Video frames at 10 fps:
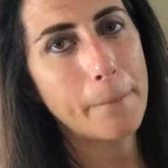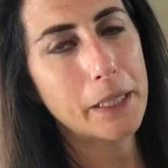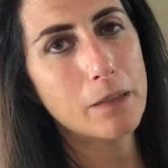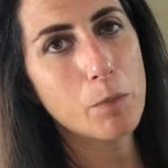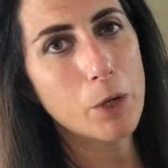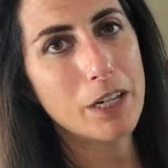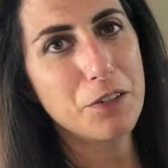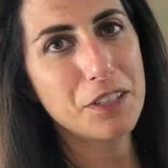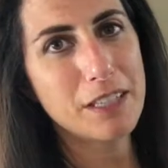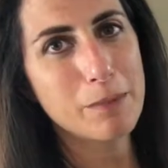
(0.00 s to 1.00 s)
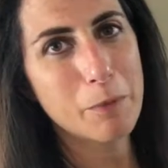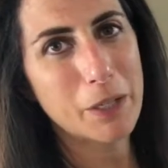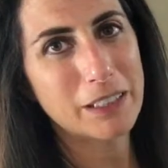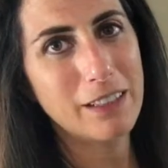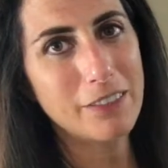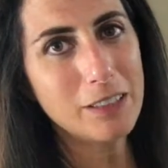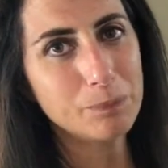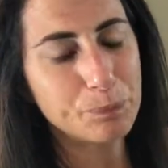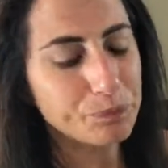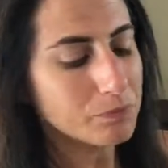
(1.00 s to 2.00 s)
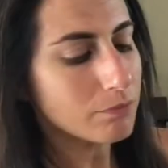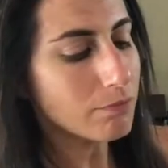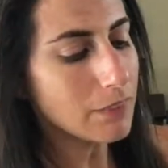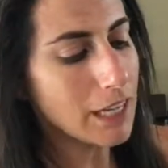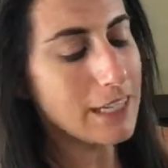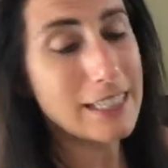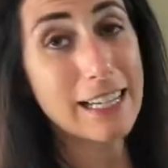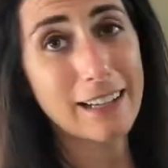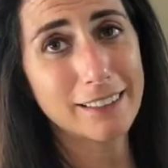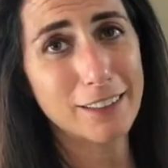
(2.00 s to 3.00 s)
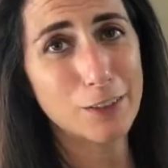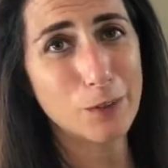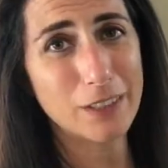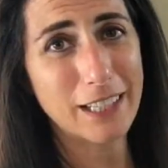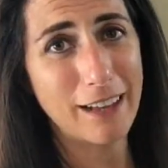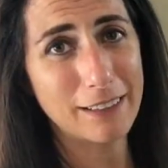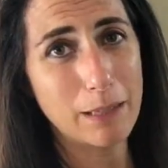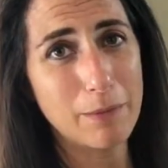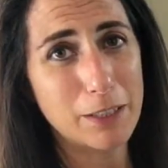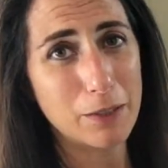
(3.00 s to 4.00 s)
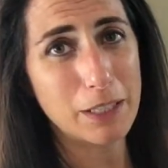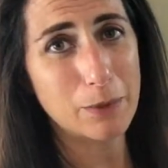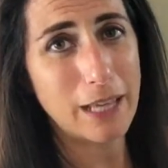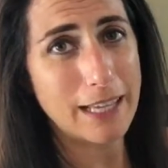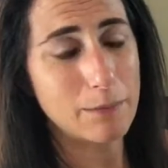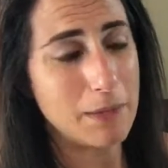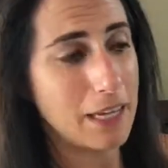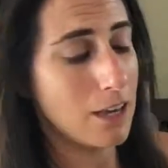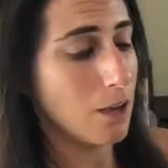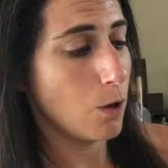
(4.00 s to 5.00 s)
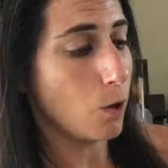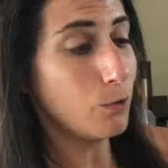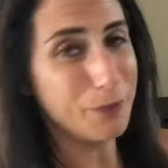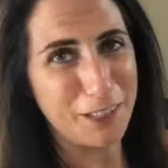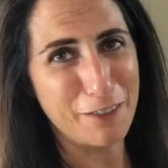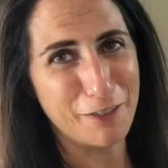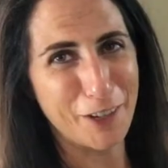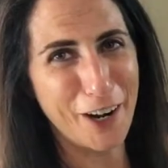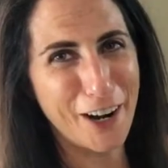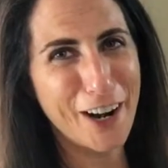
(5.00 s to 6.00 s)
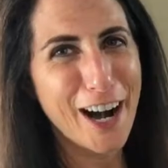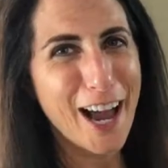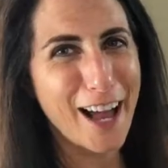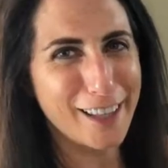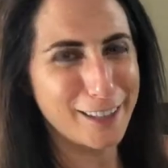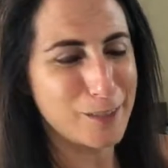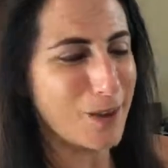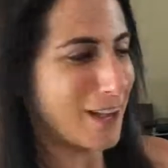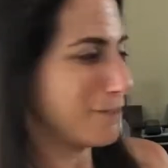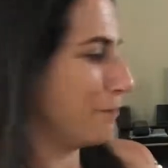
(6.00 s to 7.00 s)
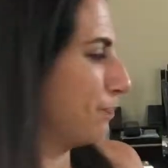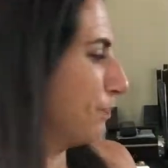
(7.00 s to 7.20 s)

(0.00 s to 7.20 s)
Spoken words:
but the more I use it, the more I love it. And it's an excellent source of calcium. So this will last me, hopefully, for a little while.